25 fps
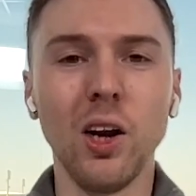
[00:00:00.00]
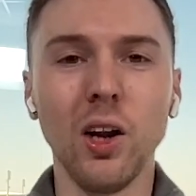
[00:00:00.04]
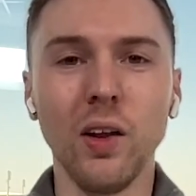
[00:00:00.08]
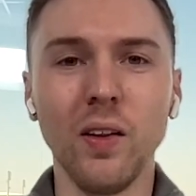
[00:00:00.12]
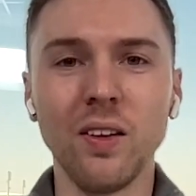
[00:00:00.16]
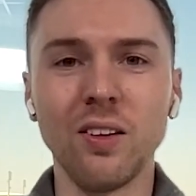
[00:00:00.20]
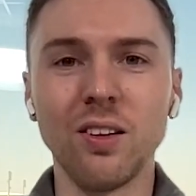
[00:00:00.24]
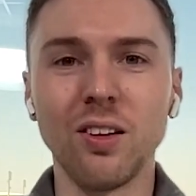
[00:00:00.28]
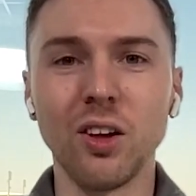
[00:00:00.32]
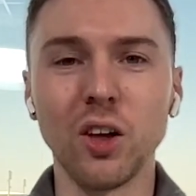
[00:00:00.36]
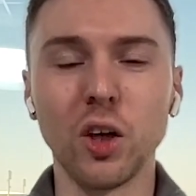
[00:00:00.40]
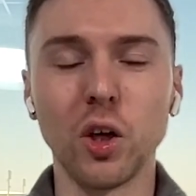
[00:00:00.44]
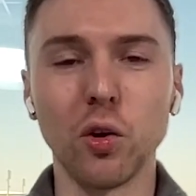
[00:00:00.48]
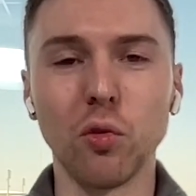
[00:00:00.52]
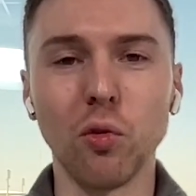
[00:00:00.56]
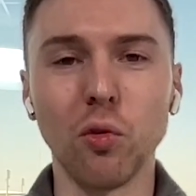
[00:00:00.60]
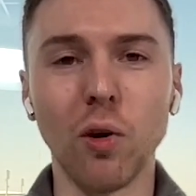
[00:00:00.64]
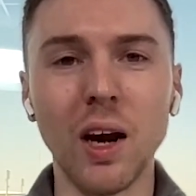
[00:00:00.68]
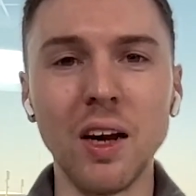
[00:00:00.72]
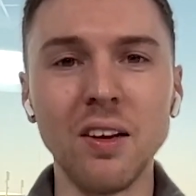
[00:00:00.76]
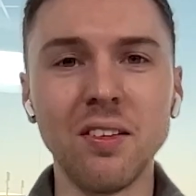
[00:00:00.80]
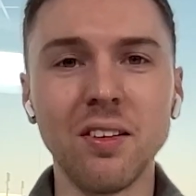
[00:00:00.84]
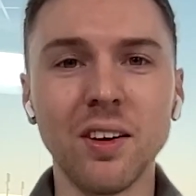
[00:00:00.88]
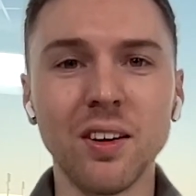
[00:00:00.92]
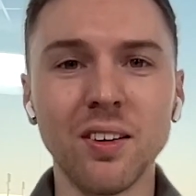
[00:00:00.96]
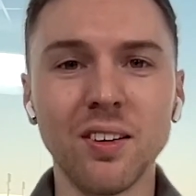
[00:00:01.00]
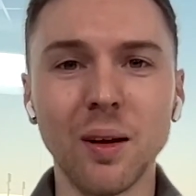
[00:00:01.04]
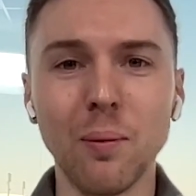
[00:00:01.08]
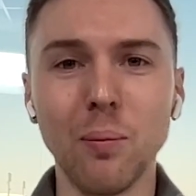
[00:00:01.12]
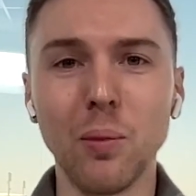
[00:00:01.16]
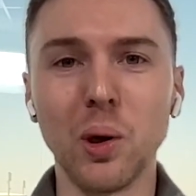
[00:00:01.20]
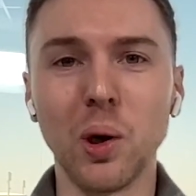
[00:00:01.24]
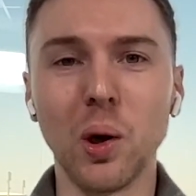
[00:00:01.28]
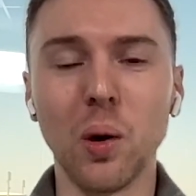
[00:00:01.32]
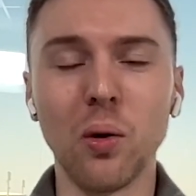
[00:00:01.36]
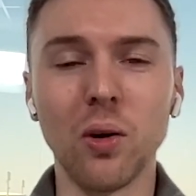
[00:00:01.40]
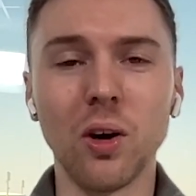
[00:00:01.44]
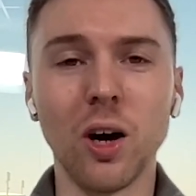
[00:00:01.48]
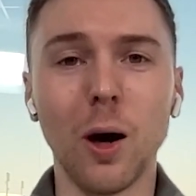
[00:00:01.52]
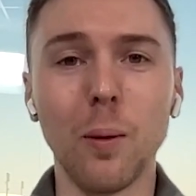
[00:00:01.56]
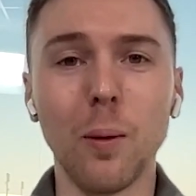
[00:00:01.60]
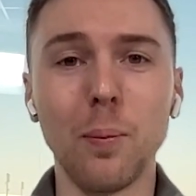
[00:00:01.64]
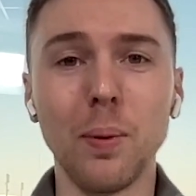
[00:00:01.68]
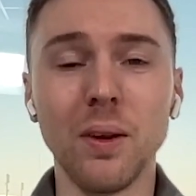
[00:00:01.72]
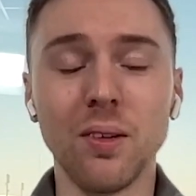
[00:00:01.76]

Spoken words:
look, this is a good race, the December Gold Cup.